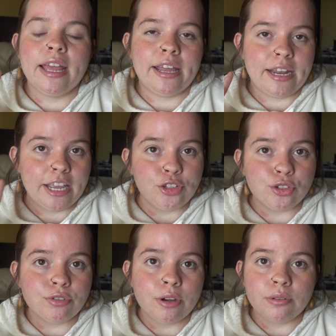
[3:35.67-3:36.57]
an
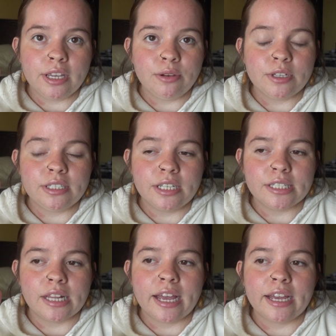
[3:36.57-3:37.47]
intro
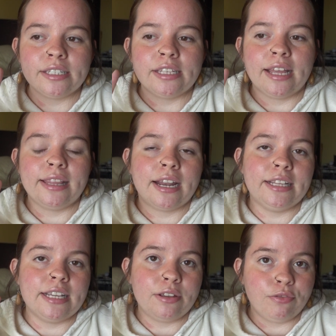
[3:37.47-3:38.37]
linguistics class, and then I
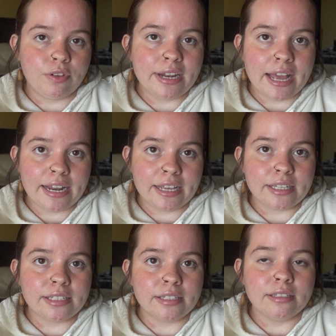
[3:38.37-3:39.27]
did a
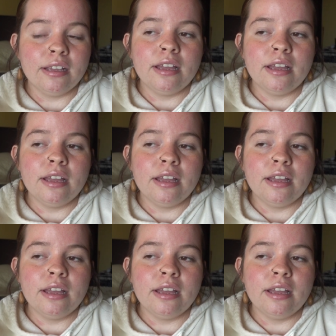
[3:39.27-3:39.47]
phonetics